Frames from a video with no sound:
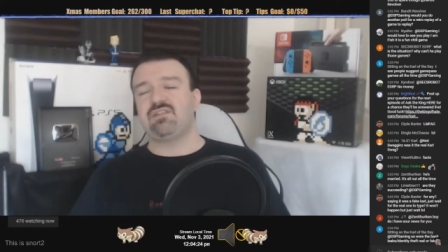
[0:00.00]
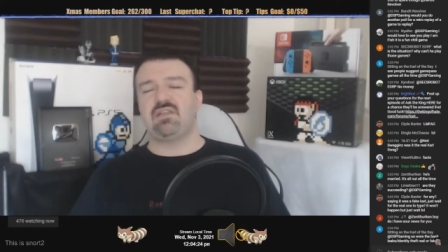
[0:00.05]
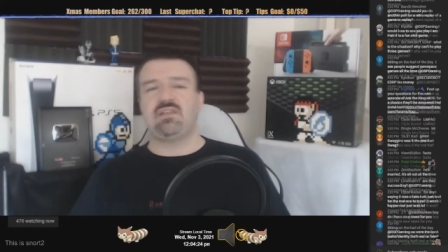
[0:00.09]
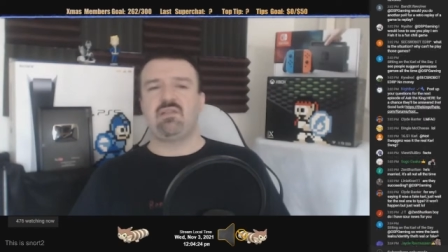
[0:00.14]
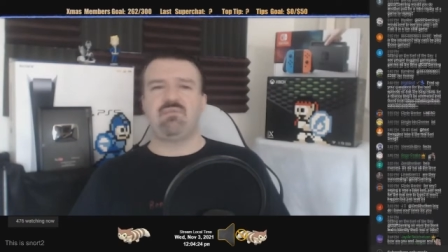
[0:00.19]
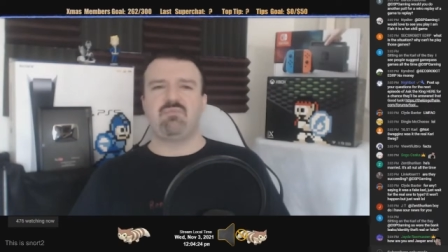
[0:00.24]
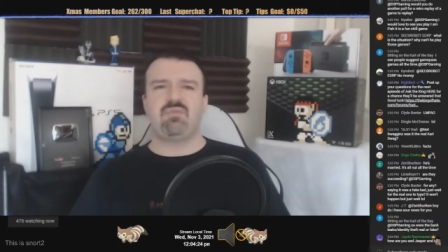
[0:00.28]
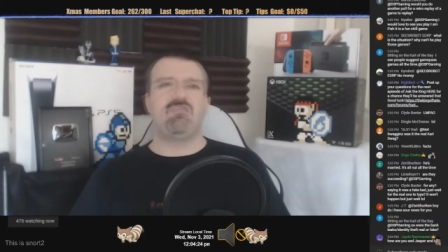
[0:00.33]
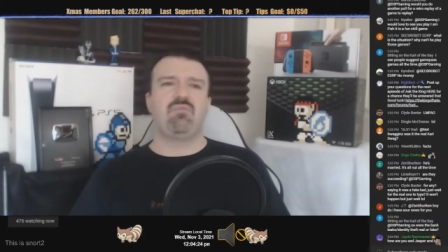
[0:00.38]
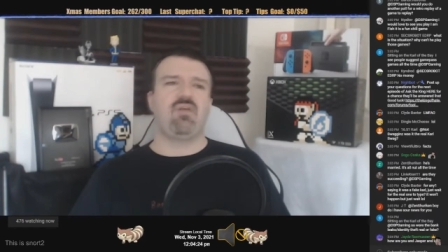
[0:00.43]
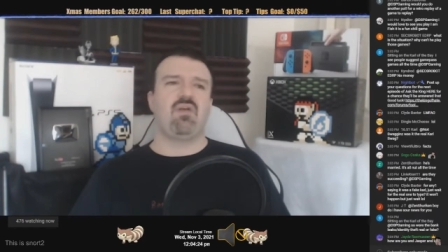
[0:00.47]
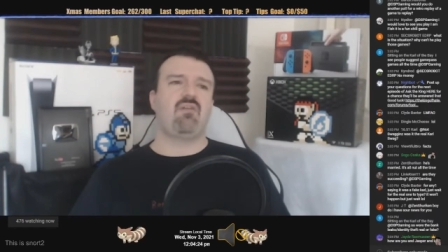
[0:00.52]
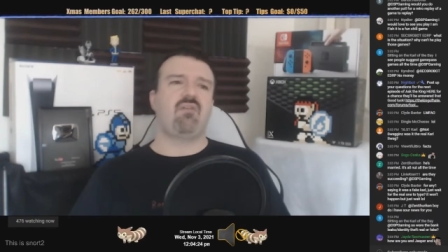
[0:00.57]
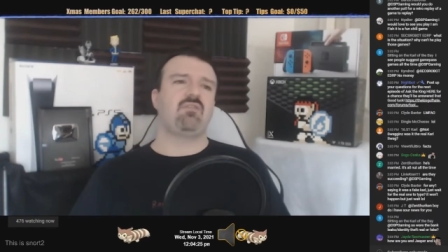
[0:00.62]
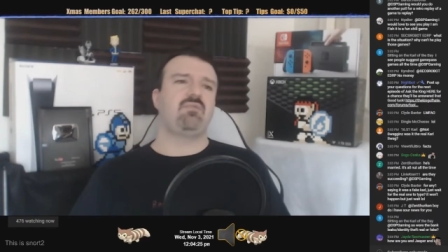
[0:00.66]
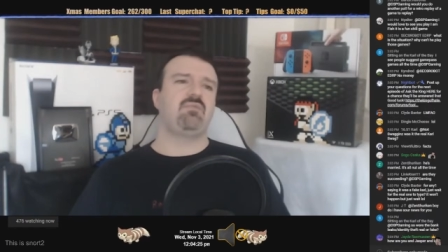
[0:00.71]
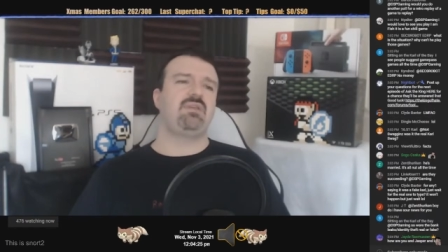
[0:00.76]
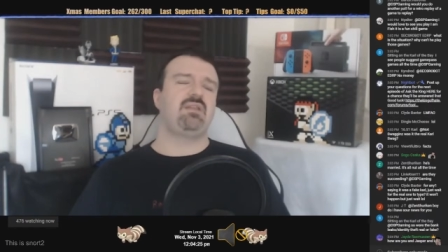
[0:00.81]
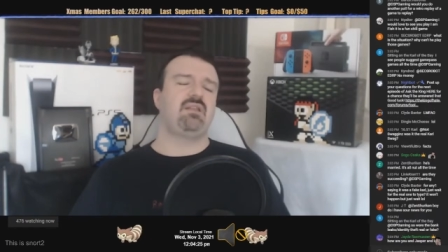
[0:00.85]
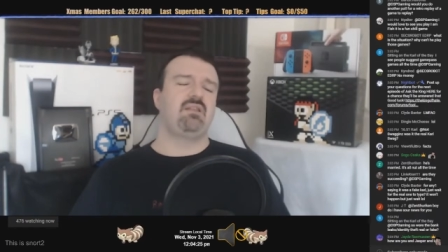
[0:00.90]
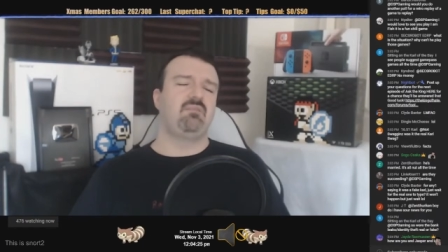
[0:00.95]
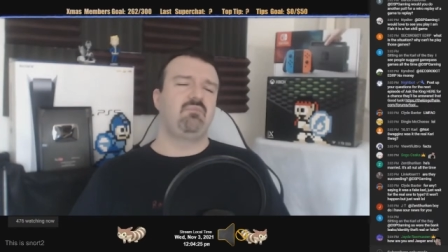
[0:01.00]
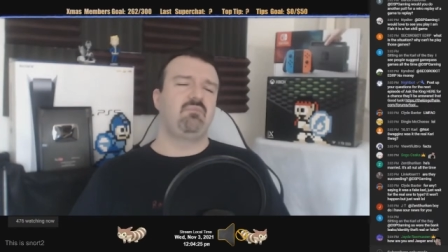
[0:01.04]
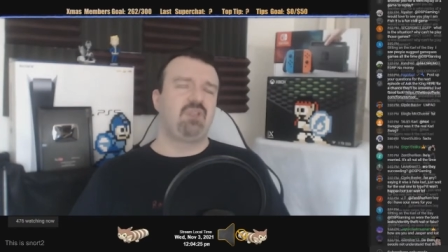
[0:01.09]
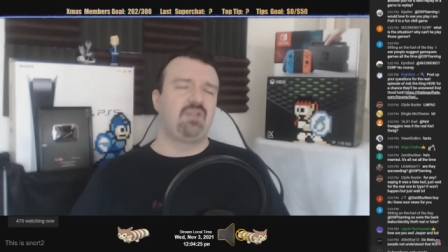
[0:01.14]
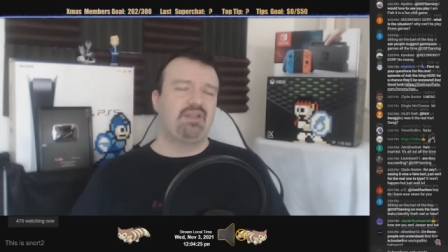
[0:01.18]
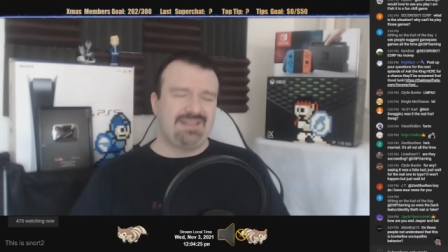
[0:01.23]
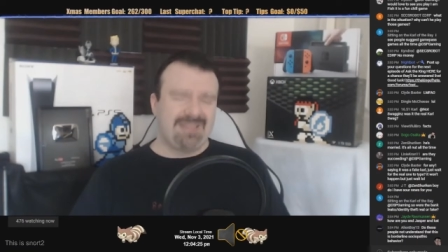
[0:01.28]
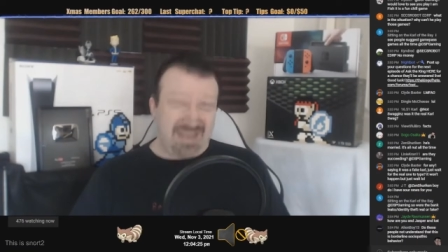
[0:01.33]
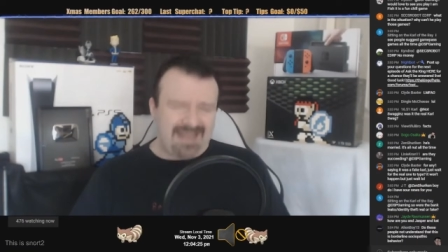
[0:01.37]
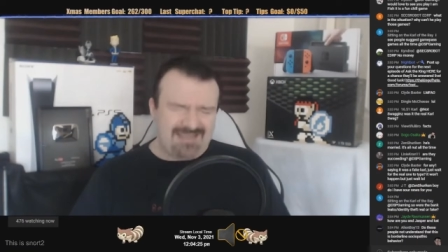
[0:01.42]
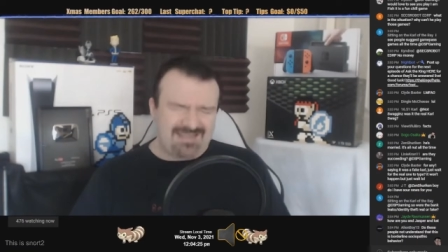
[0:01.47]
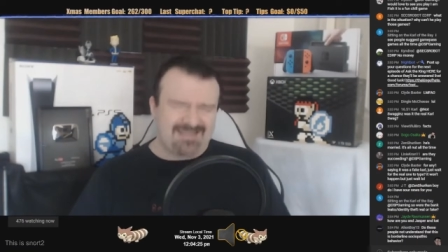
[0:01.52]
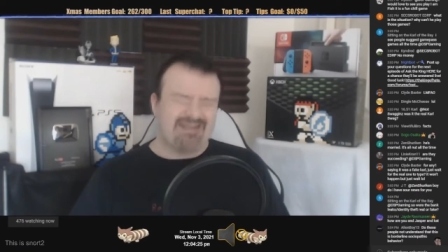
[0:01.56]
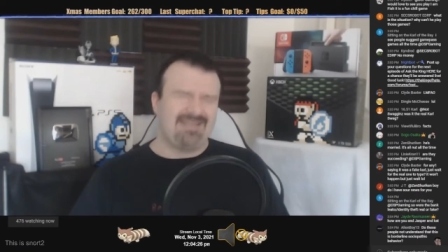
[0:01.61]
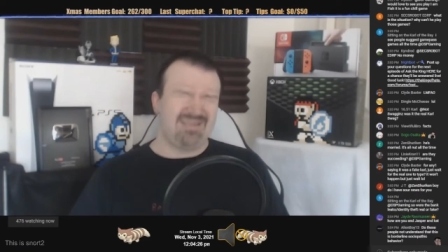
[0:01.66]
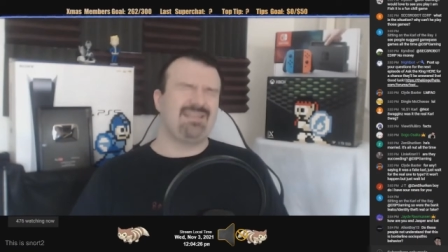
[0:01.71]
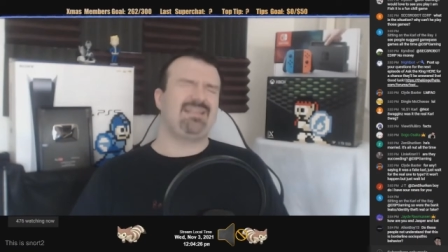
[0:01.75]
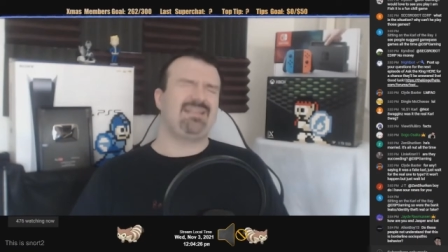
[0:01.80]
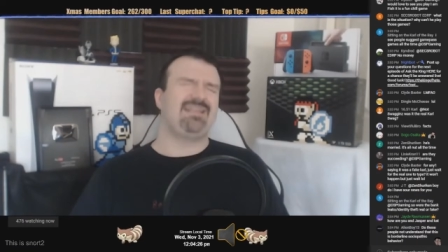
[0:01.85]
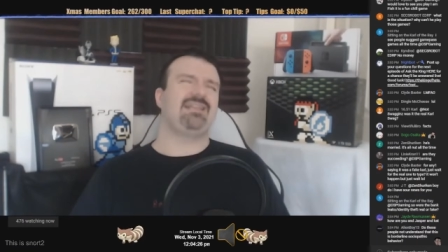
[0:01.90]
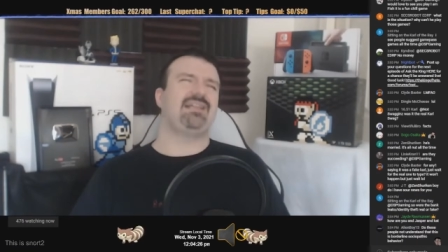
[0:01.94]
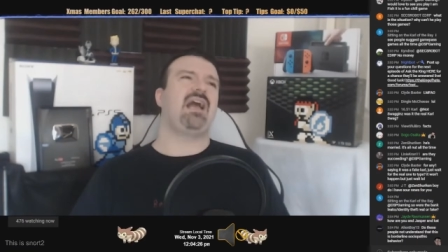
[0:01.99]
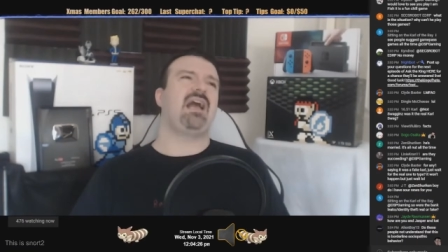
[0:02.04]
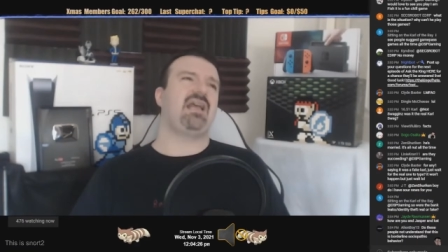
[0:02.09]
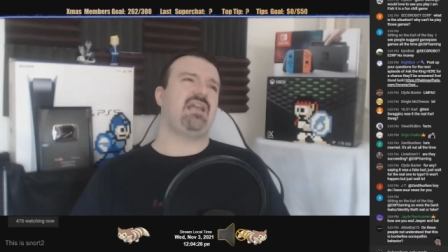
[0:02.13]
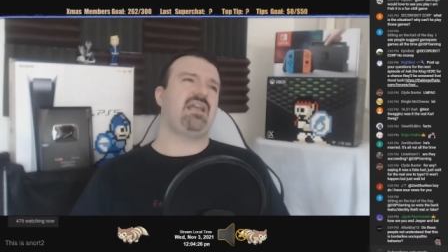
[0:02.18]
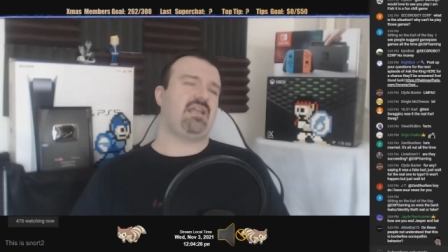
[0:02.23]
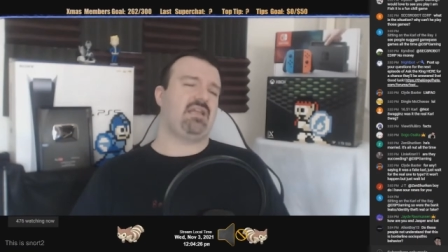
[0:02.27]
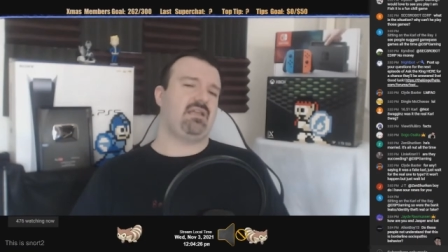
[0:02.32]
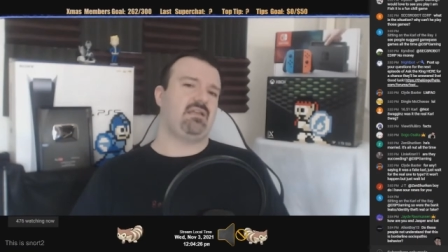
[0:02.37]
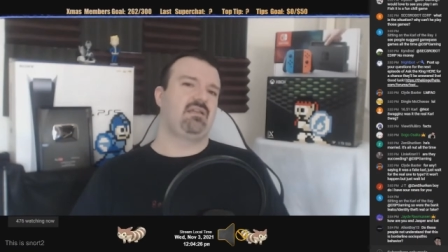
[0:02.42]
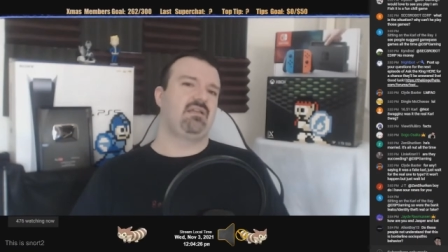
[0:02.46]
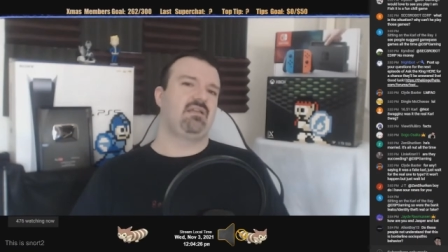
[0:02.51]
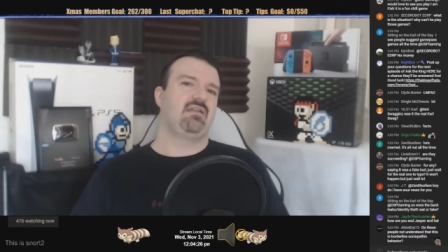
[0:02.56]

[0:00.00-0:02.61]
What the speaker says: And then people have to be blatantly lying.